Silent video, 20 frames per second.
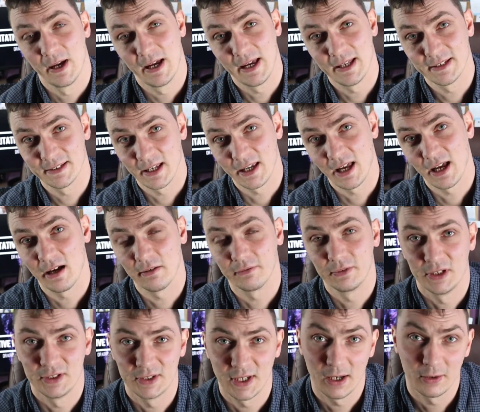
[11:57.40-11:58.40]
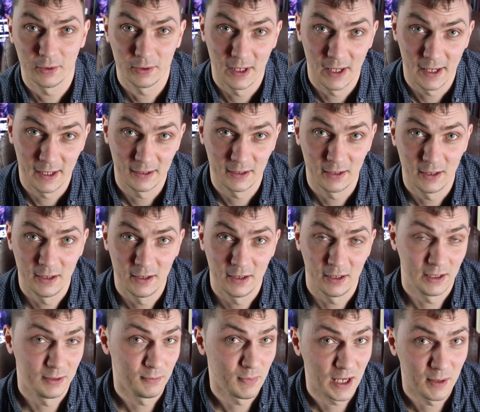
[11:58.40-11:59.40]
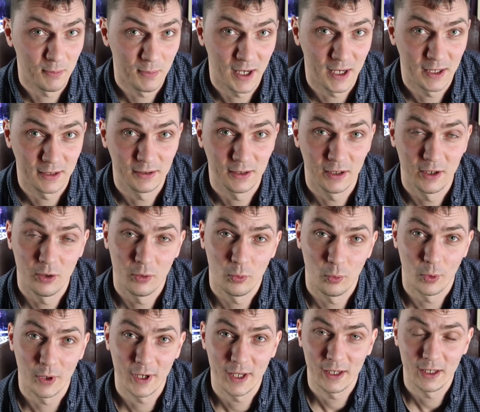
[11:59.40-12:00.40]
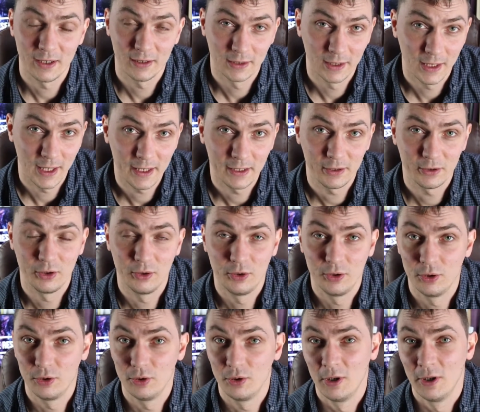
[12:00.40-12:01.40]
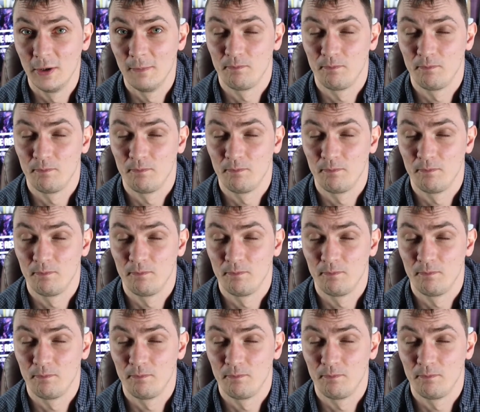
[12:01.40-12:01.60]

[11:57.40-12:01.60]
as I have this outline in my mind, what I like to do